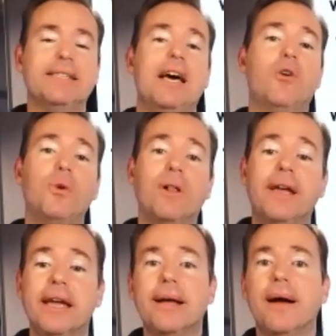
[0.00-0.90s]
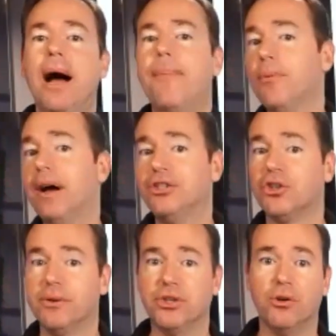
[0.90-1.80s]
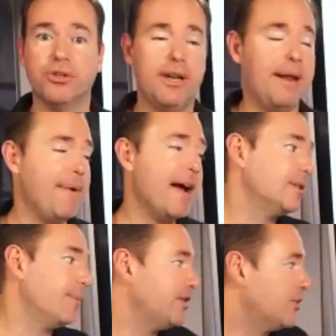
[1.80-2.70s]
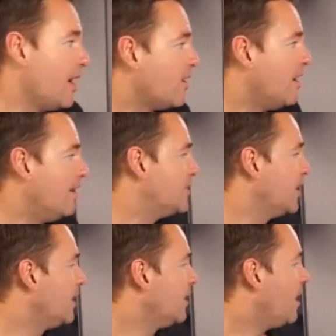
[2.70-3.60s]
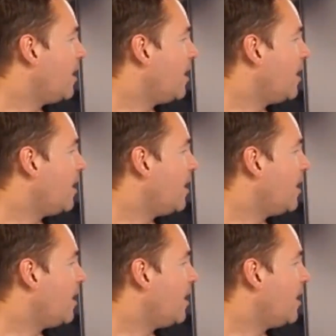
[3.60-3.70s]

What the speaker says: how to really optimize your results and maximize your outcomes.